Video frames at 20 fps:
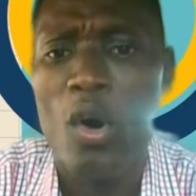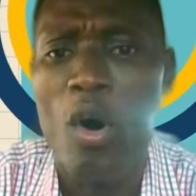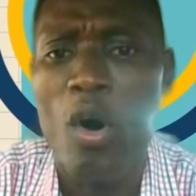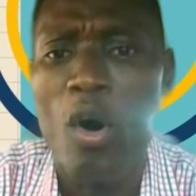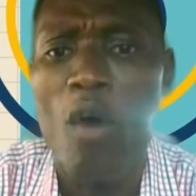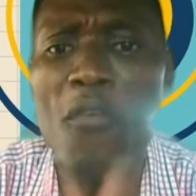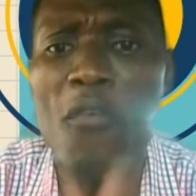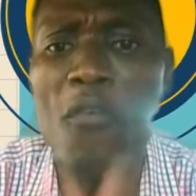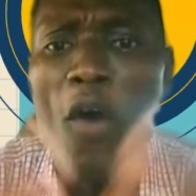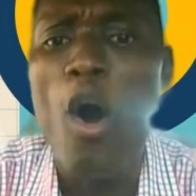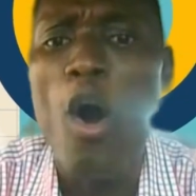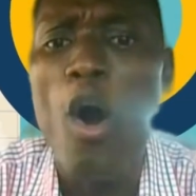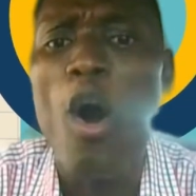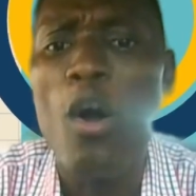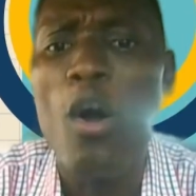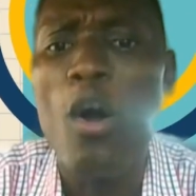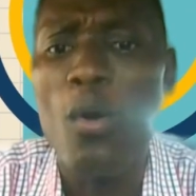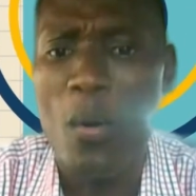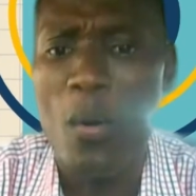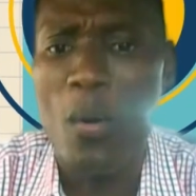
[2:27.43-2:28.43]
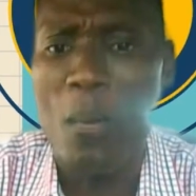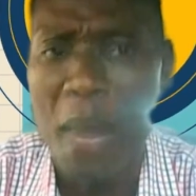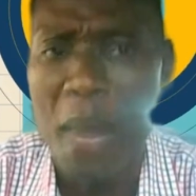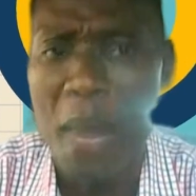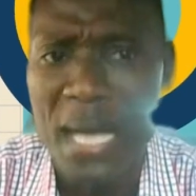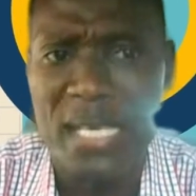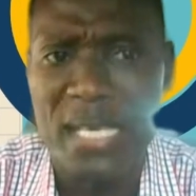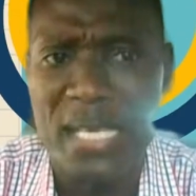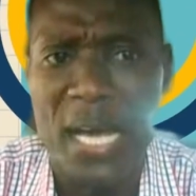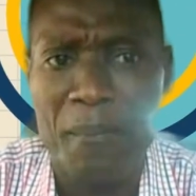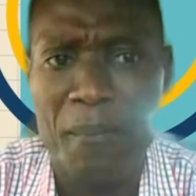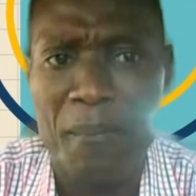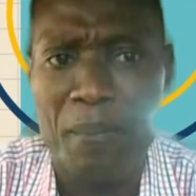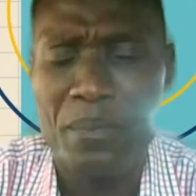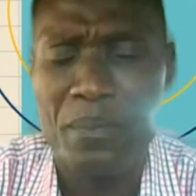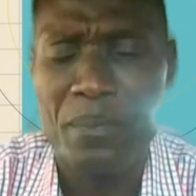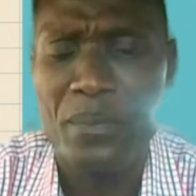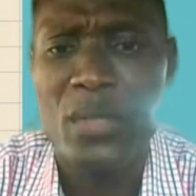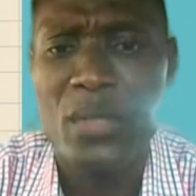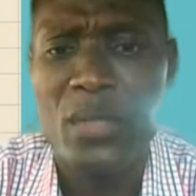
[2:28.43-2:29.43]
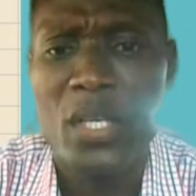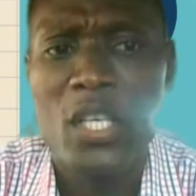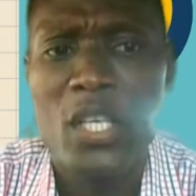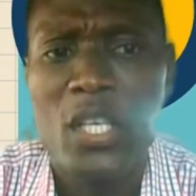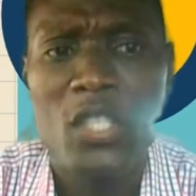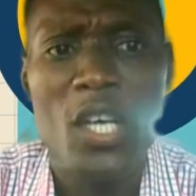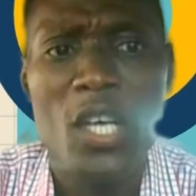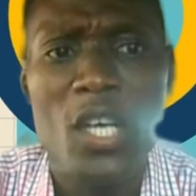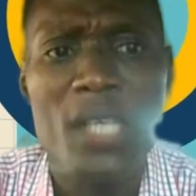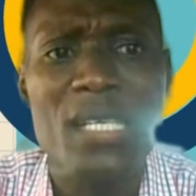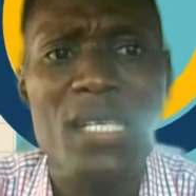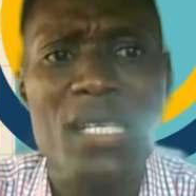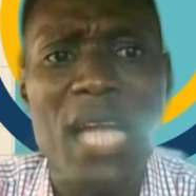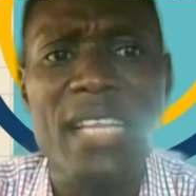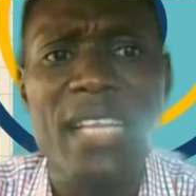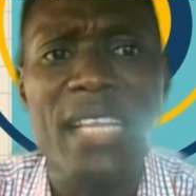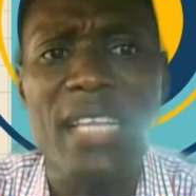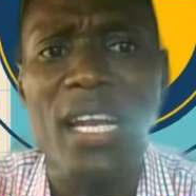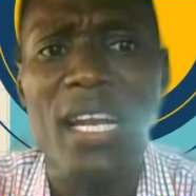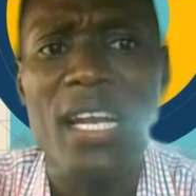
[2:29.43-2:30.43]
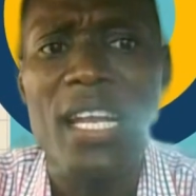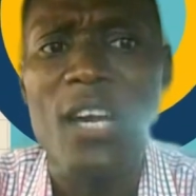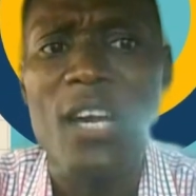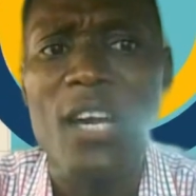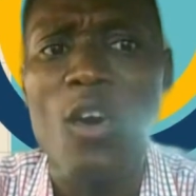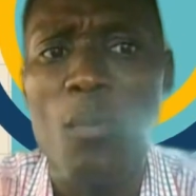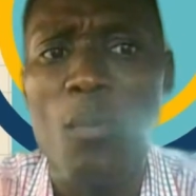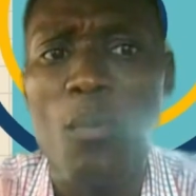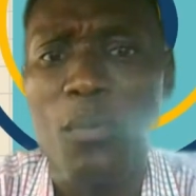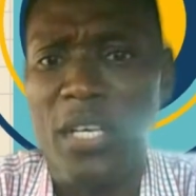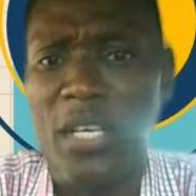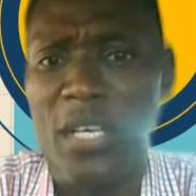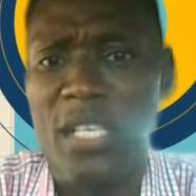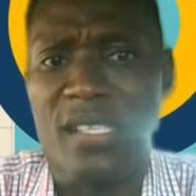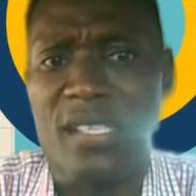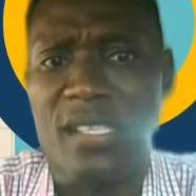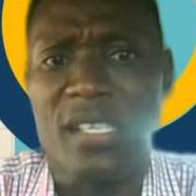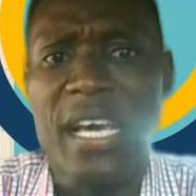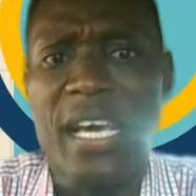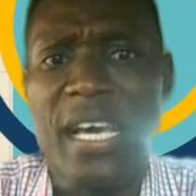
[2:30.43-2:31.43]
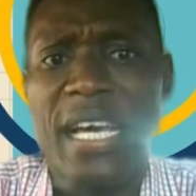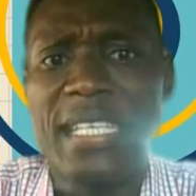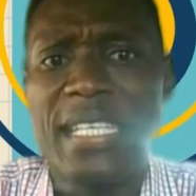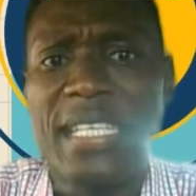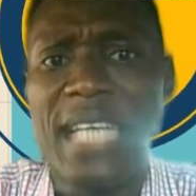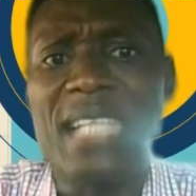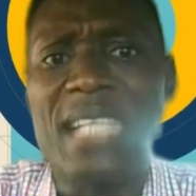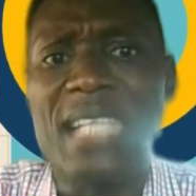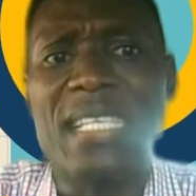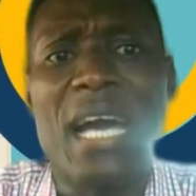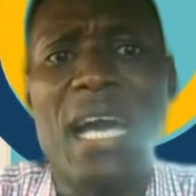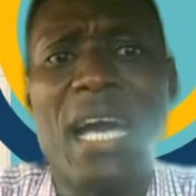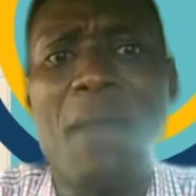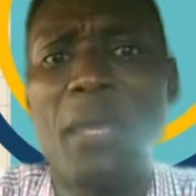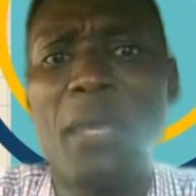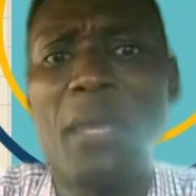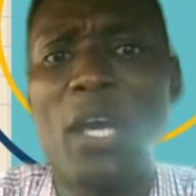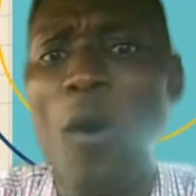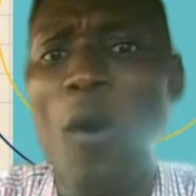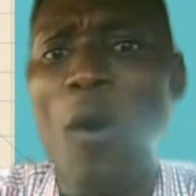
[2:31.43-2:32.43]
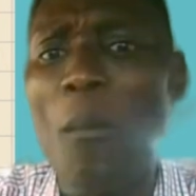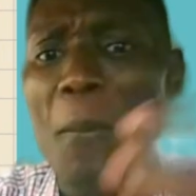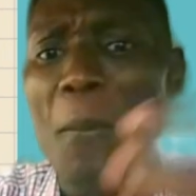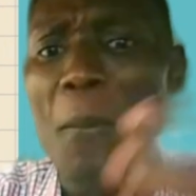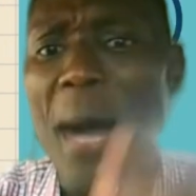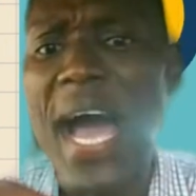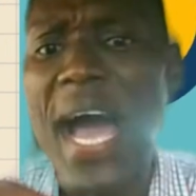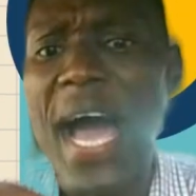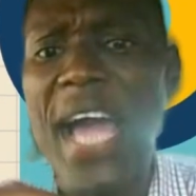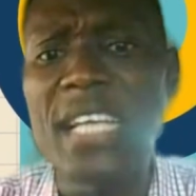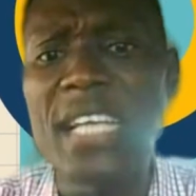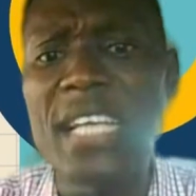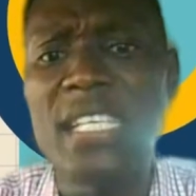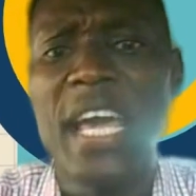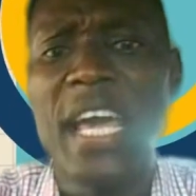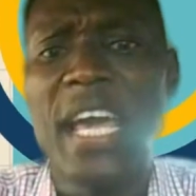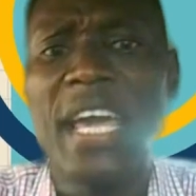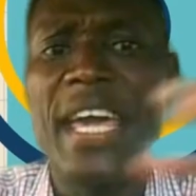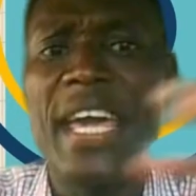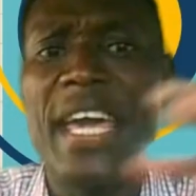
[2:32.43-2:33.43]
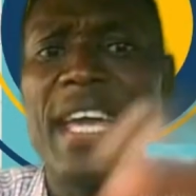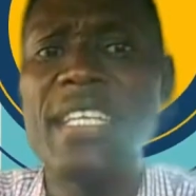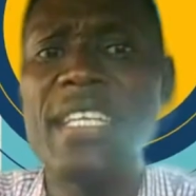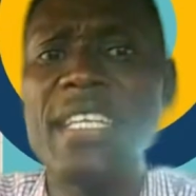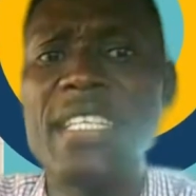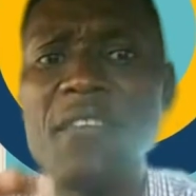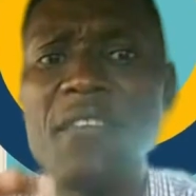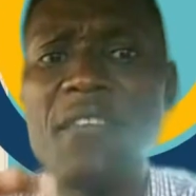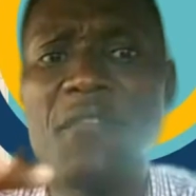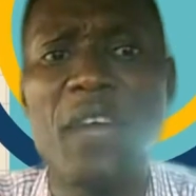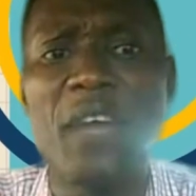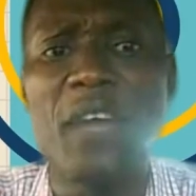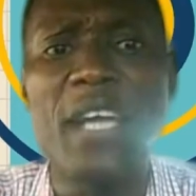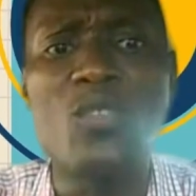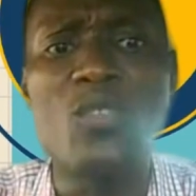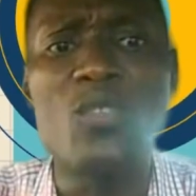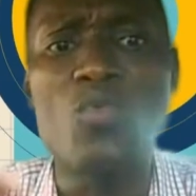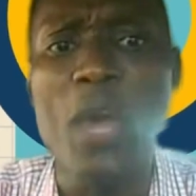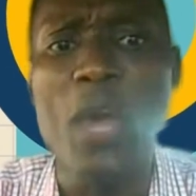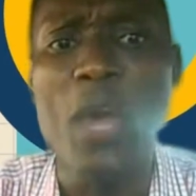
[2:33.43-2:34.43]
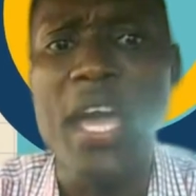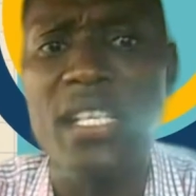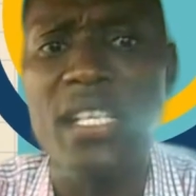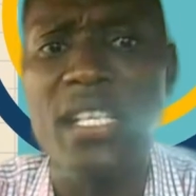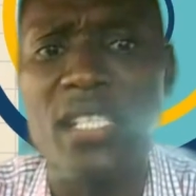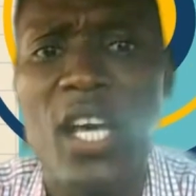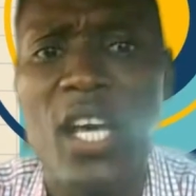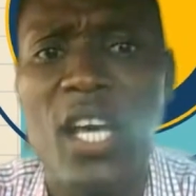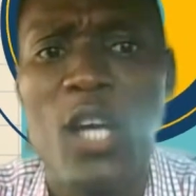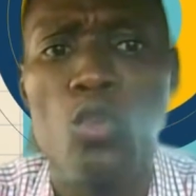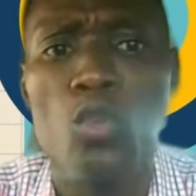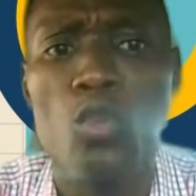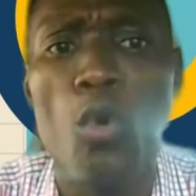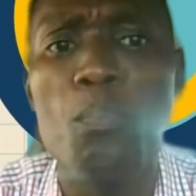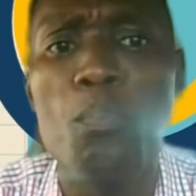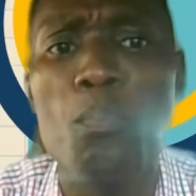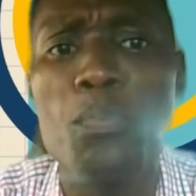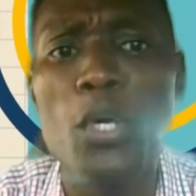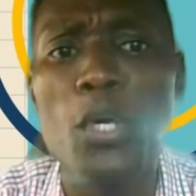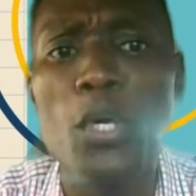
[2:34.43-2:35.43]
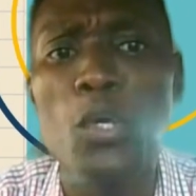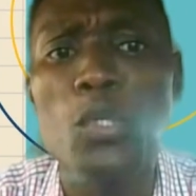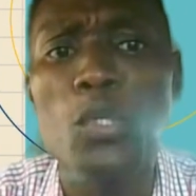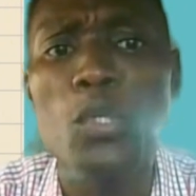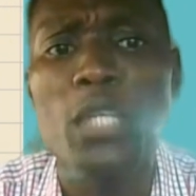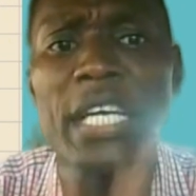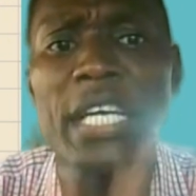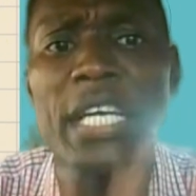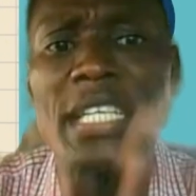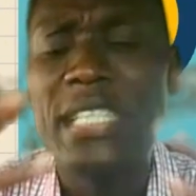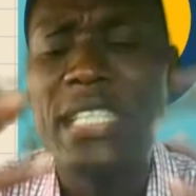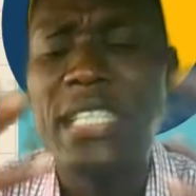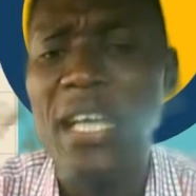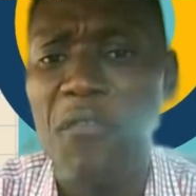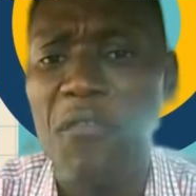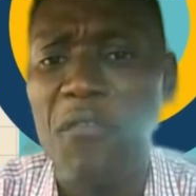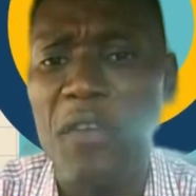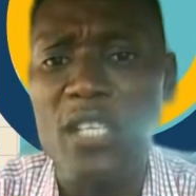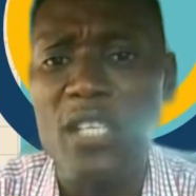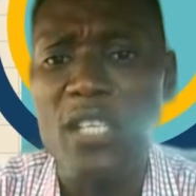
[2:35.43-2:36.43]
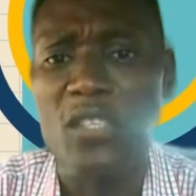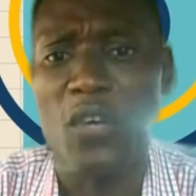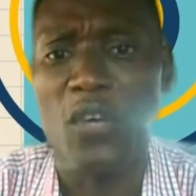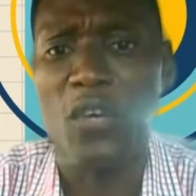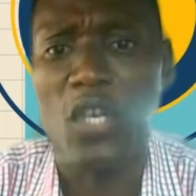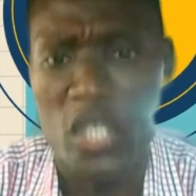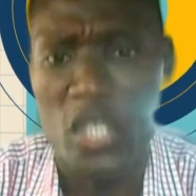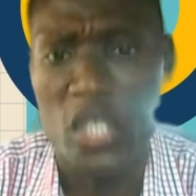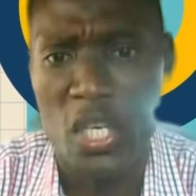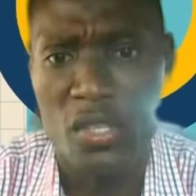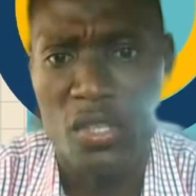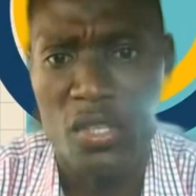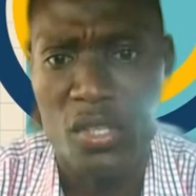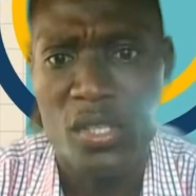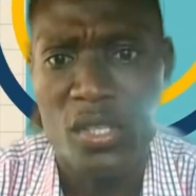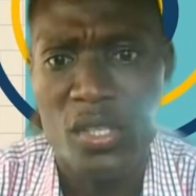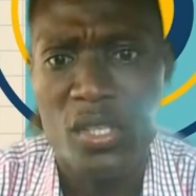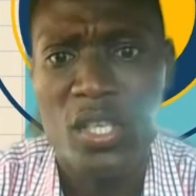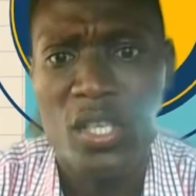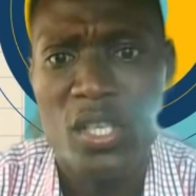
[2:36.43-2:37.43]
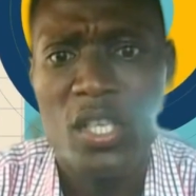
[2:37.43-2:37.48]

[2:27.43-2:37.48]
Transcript: of all matter, just like the Lego bricks that can be combined in different ways to build different structures.